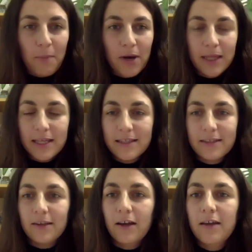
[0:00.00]
bring this
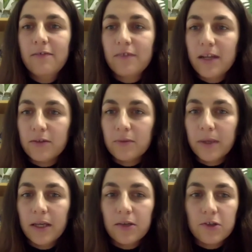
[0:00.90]
to life a little
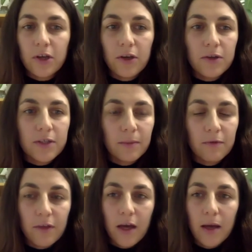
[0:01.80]
bit and show you some of
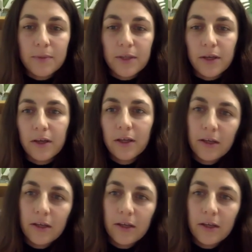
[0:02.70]
the herbs that